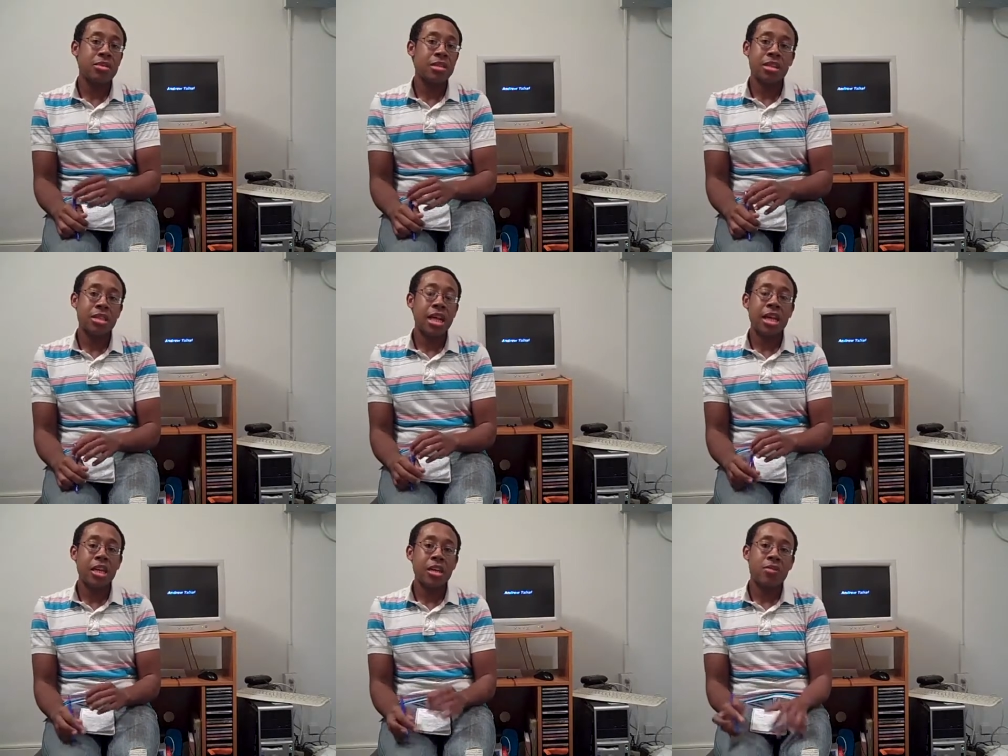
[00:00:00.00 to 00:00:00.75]
it's
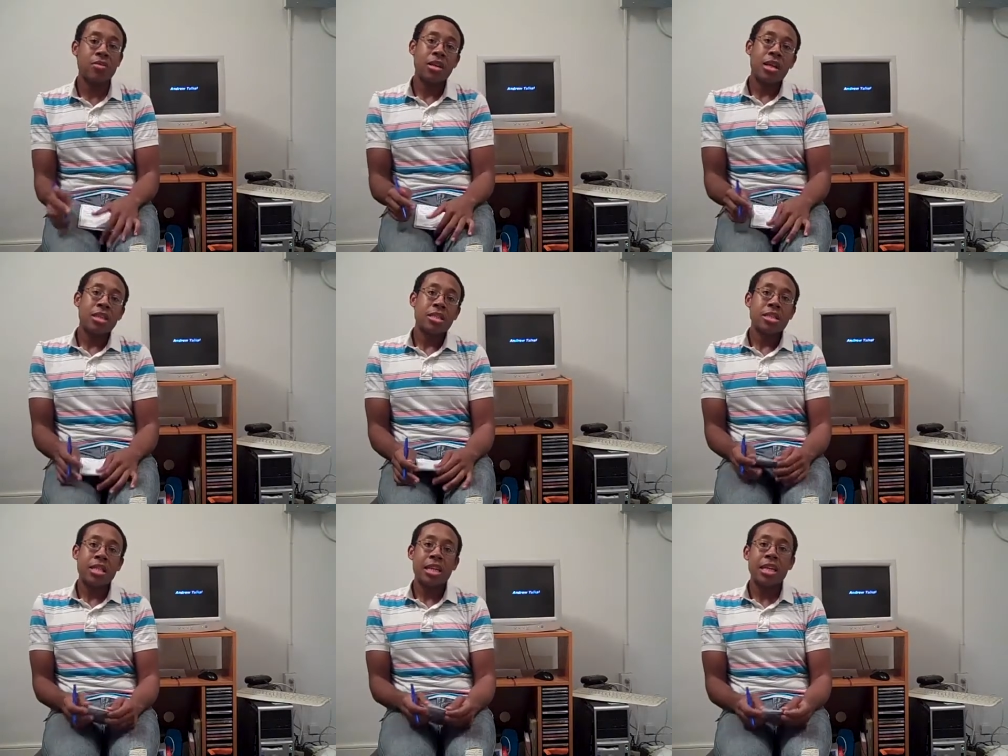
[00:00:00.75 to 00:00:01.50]
not cute
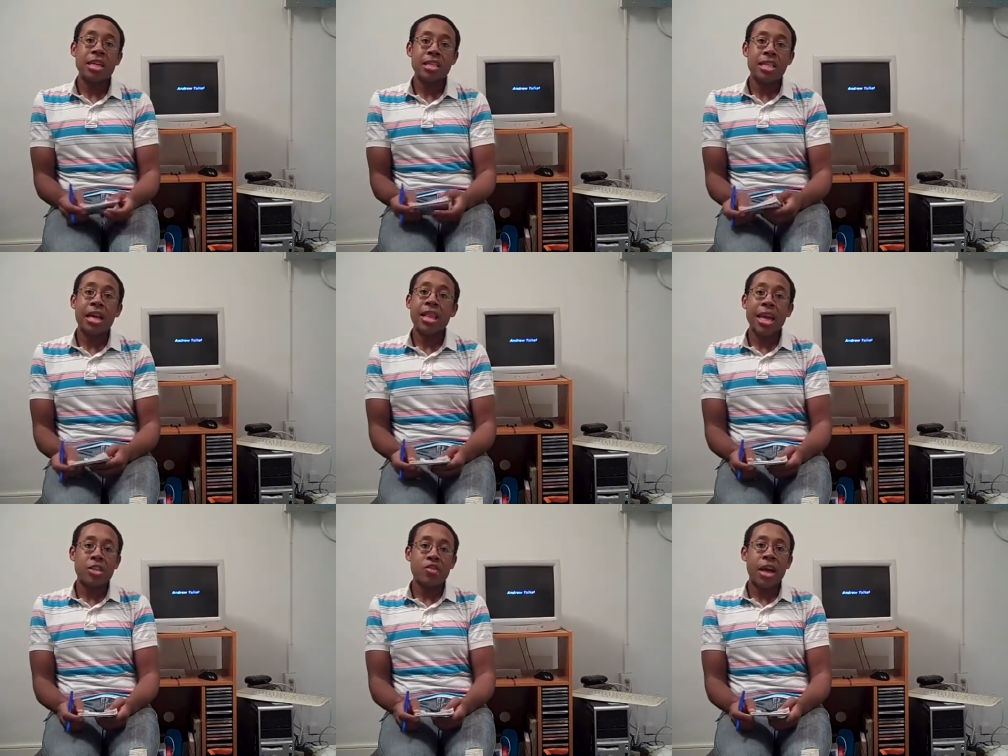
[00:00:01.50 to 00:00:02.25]
thinking it sounded
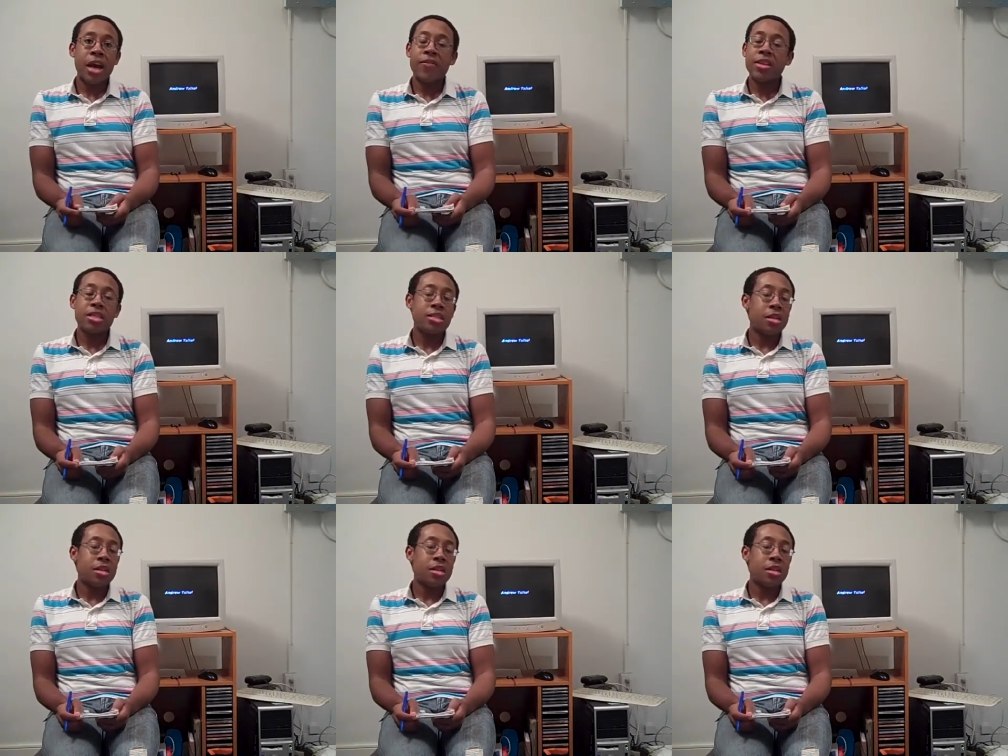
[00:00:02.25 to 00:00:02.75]
like Travis.